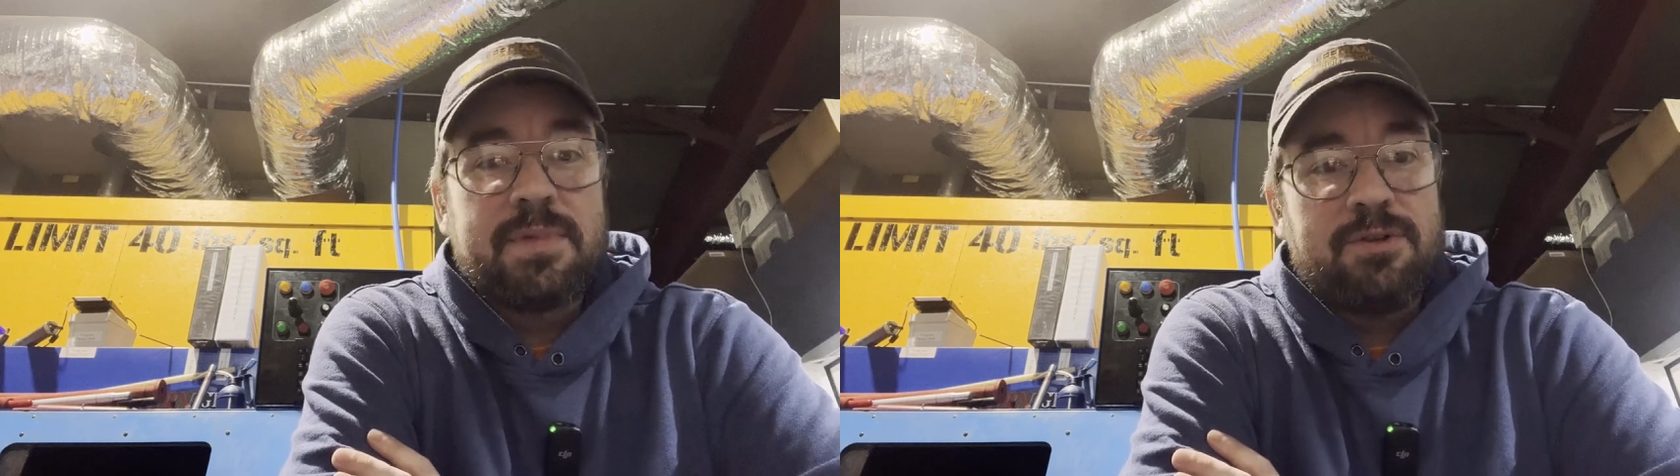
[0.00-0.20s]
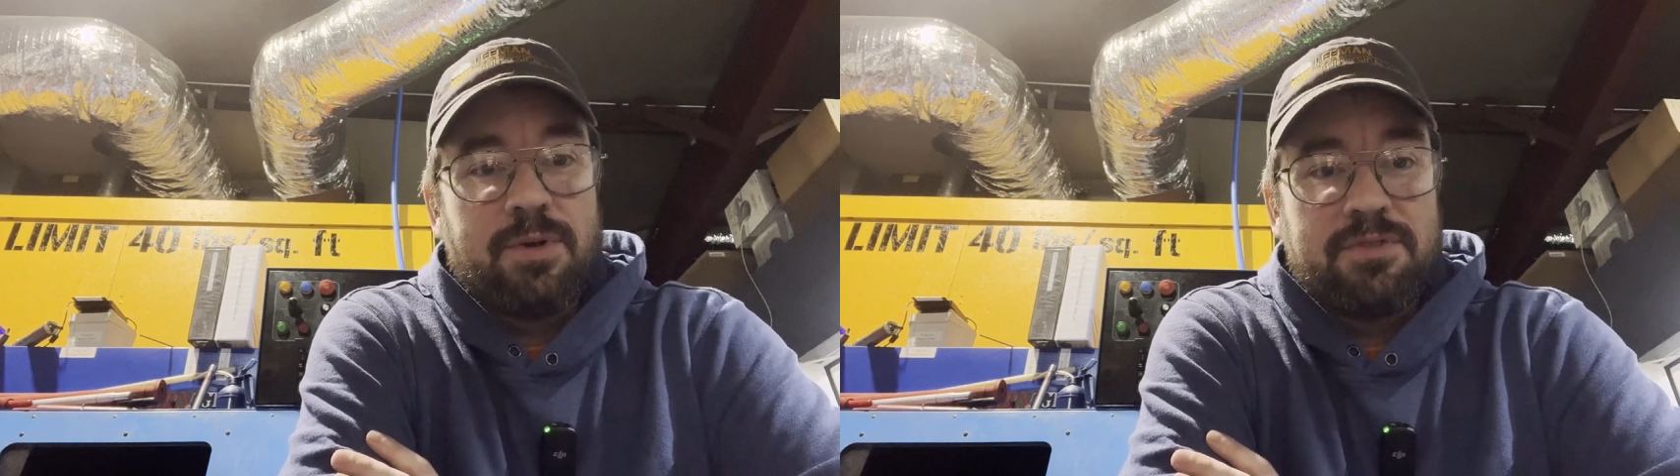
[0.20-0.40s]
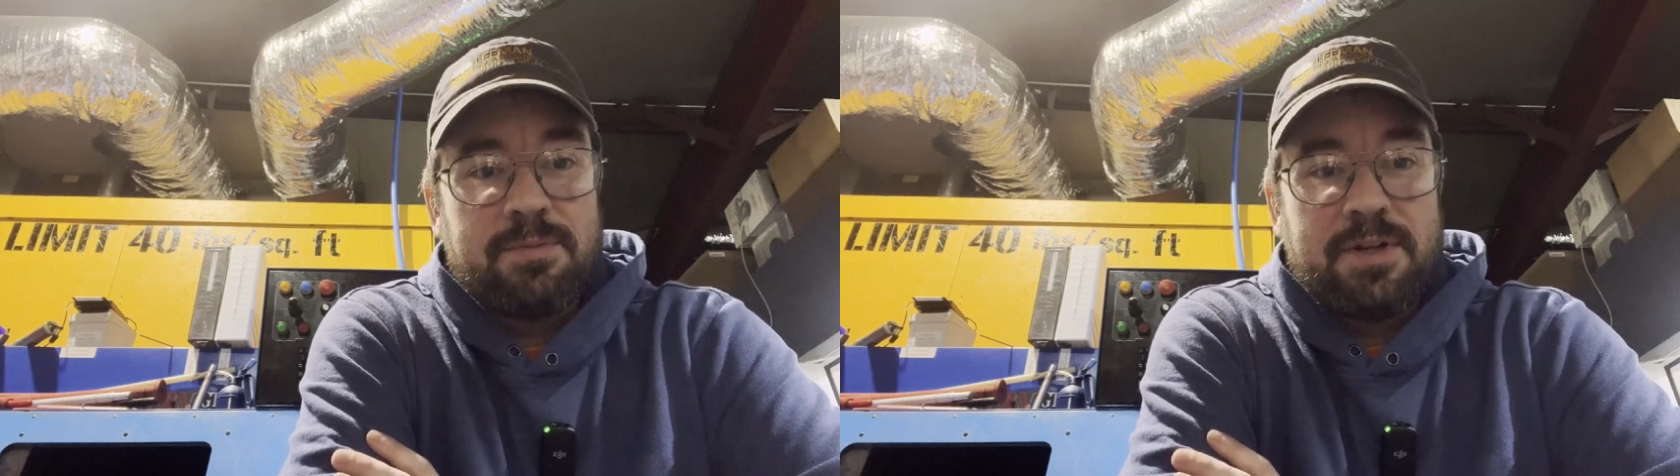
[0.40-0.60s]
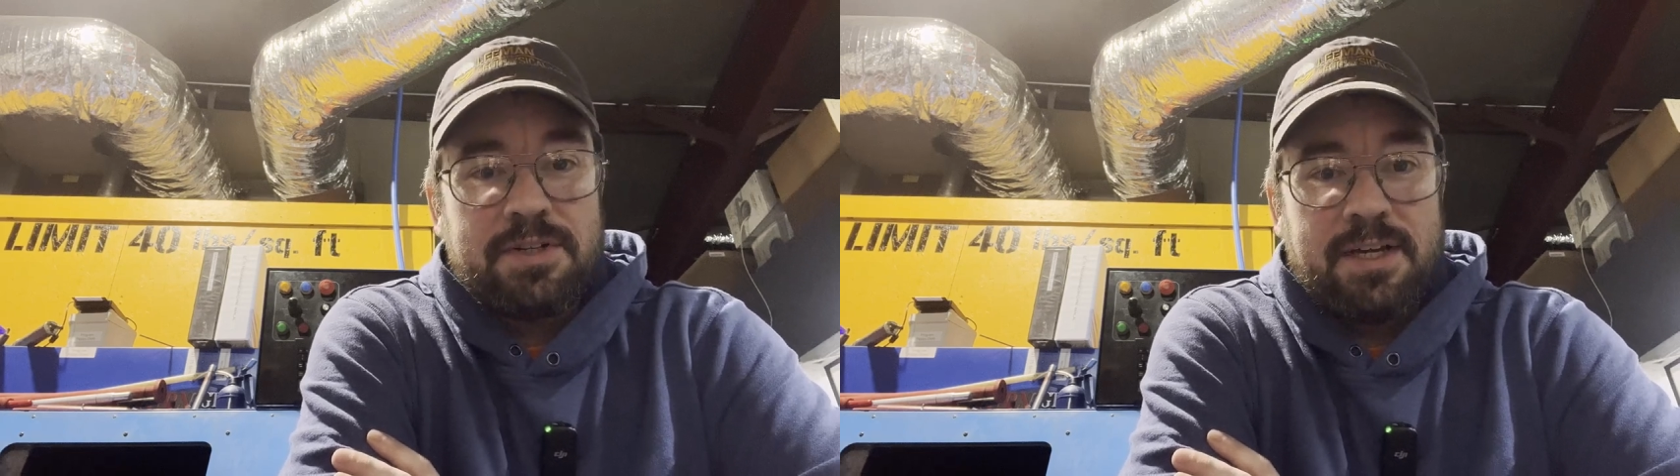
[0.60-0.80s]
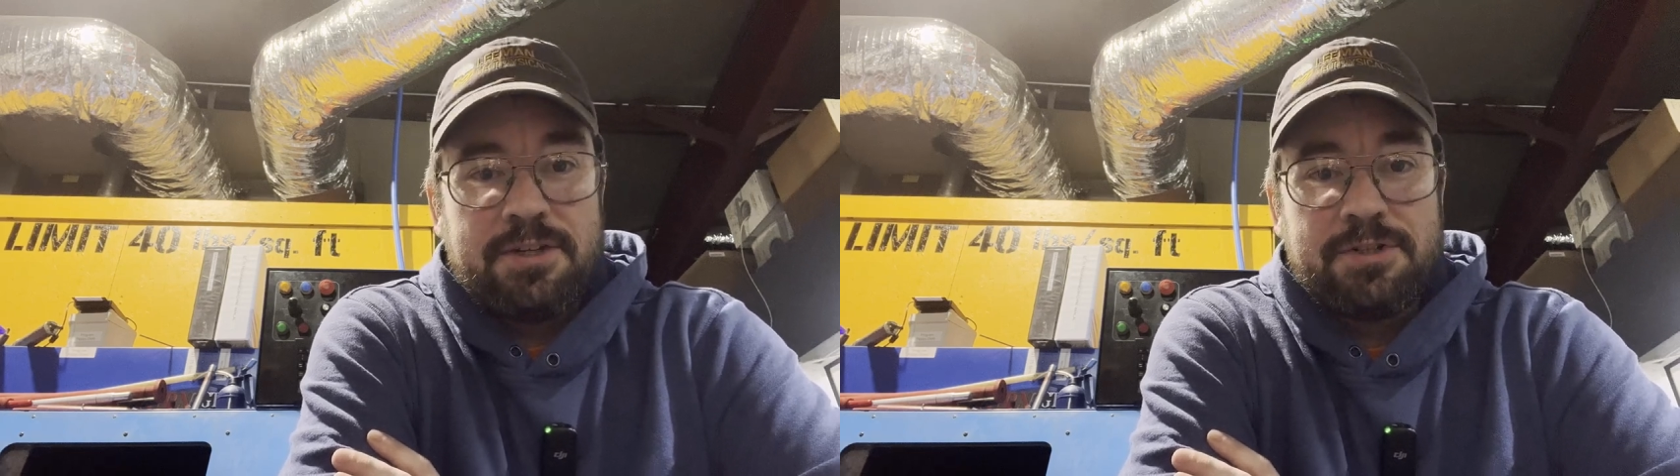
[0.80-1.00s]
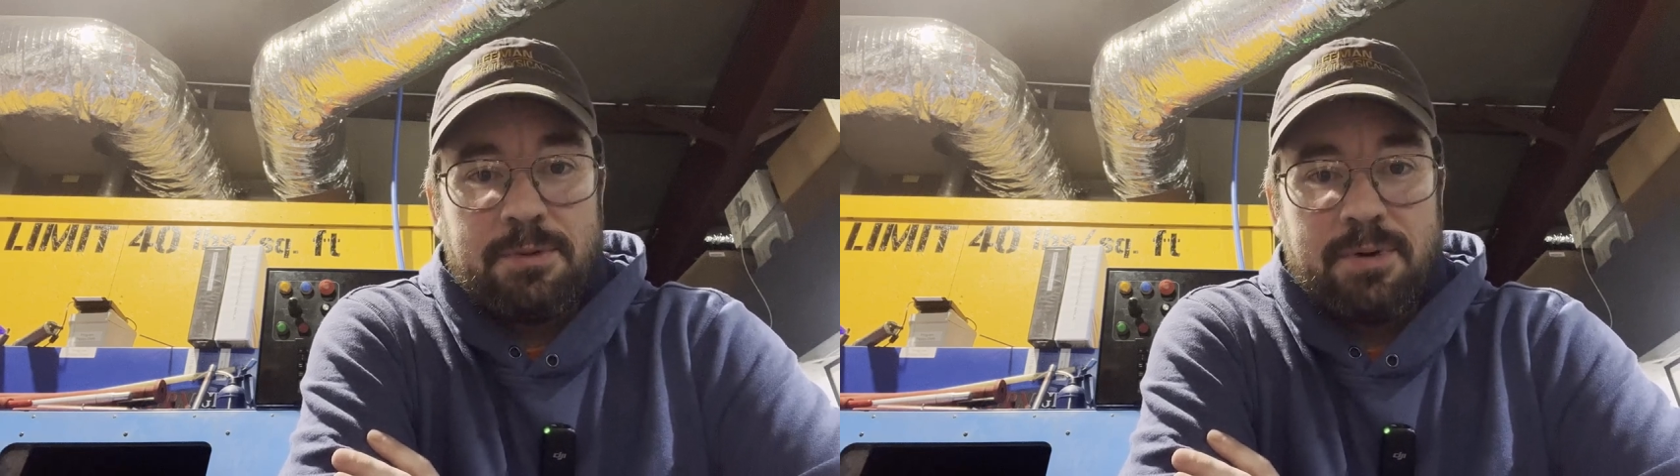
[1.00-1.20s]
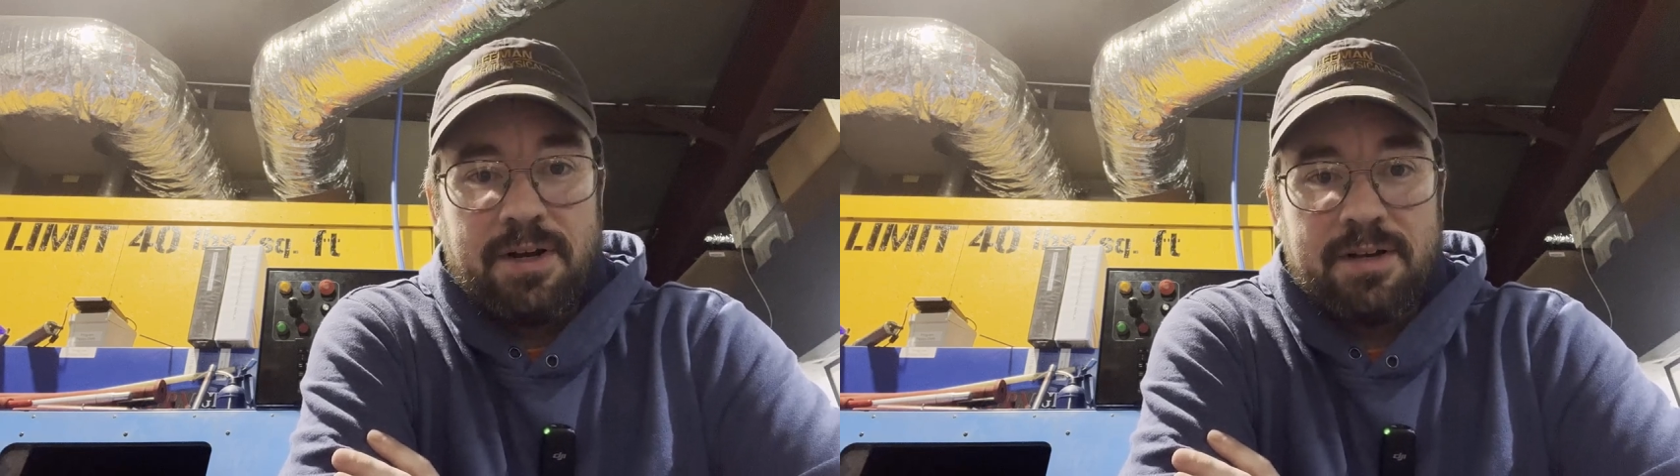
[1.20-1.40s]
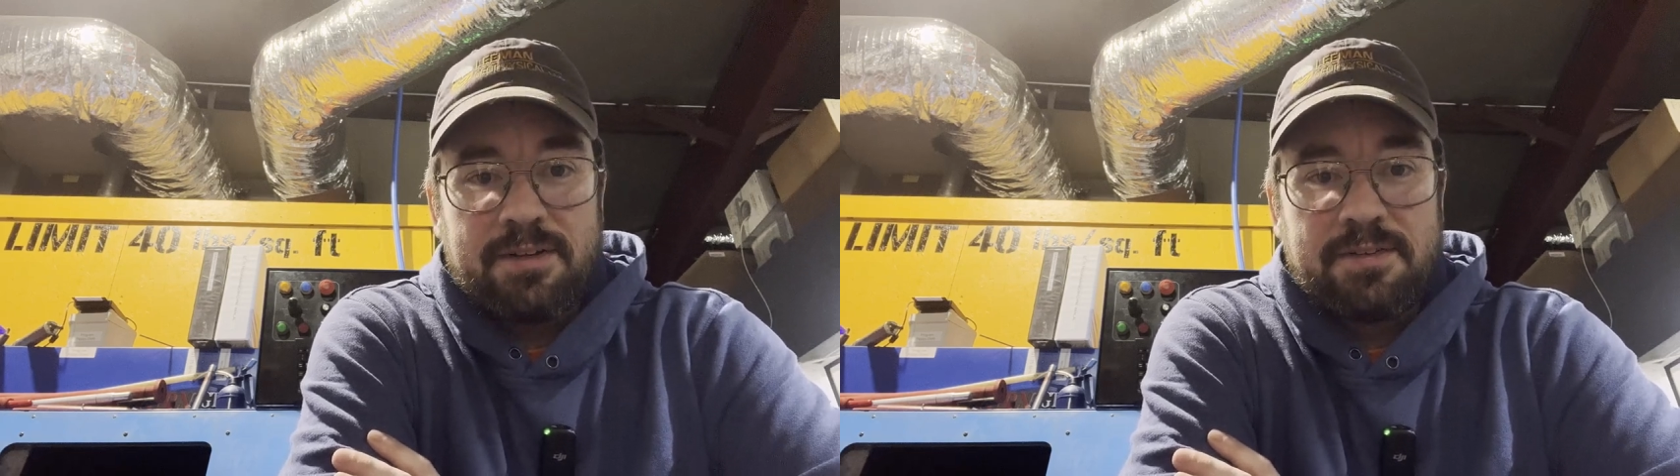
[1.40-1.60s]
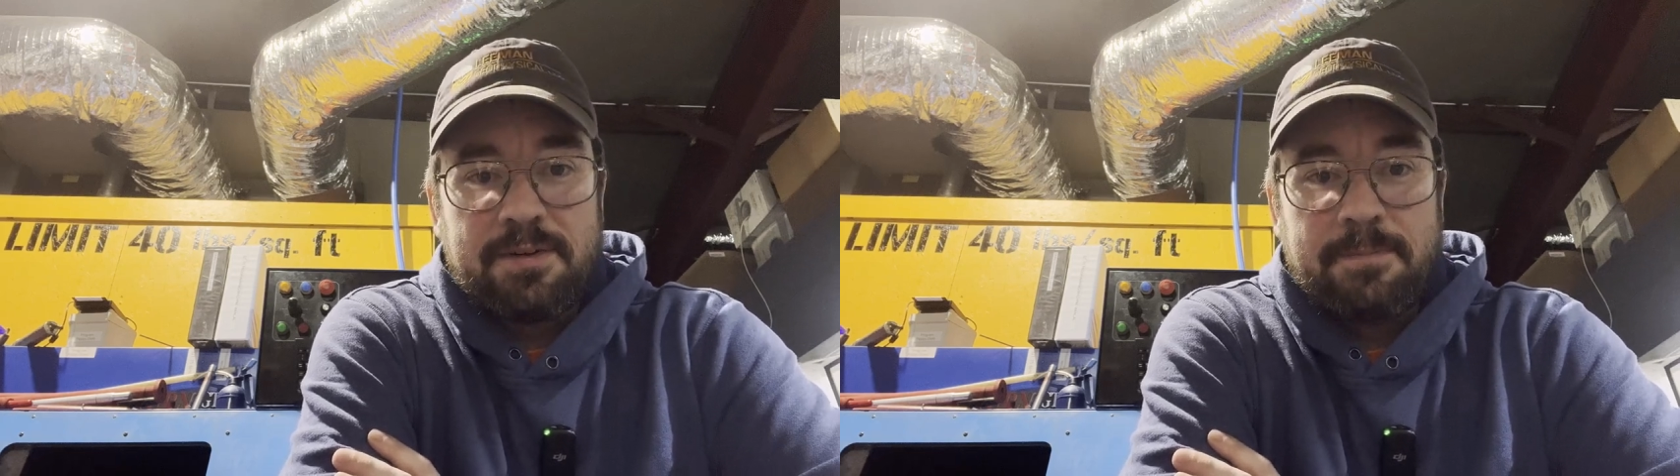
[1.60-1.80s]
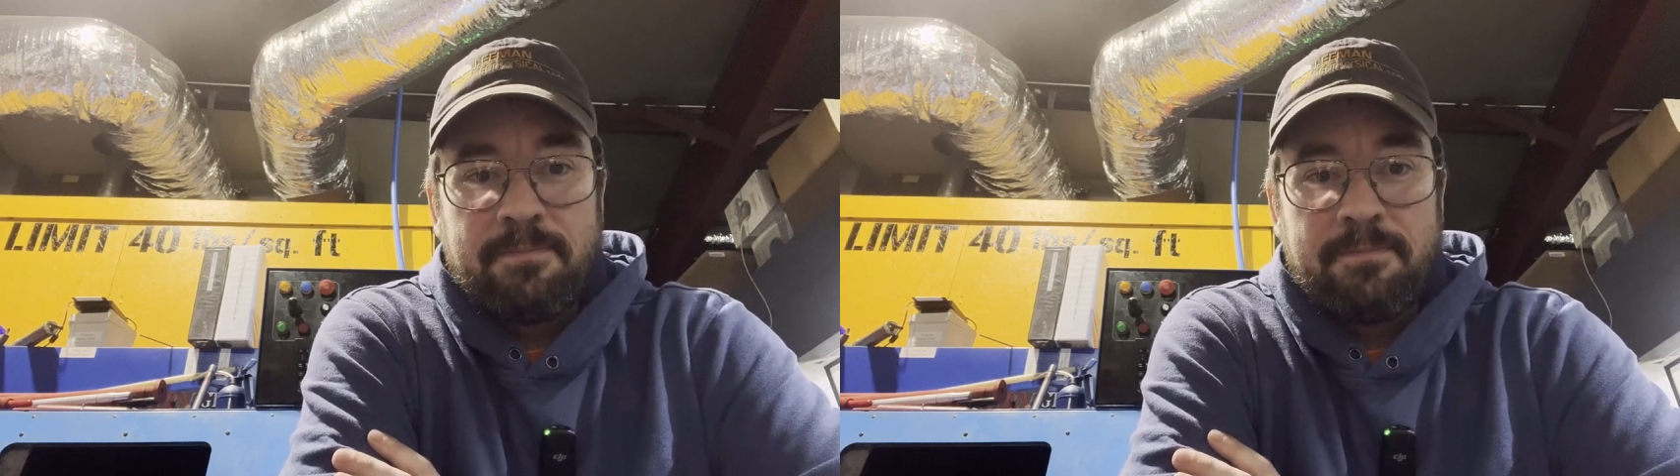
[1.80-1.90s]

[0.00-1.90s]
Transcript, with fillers: as well as some educational products.